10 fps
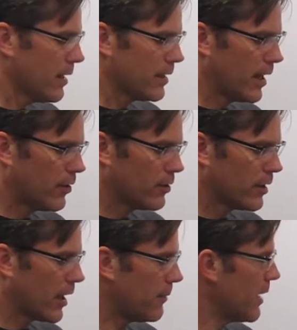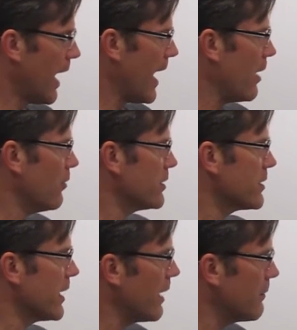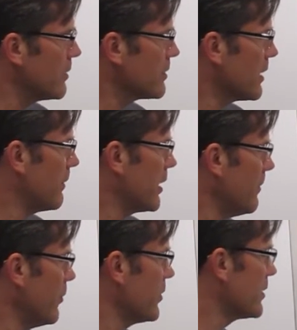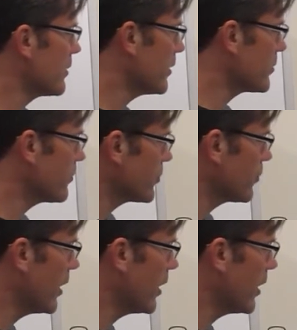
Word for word: Now, how is K-means coming up with these clusters?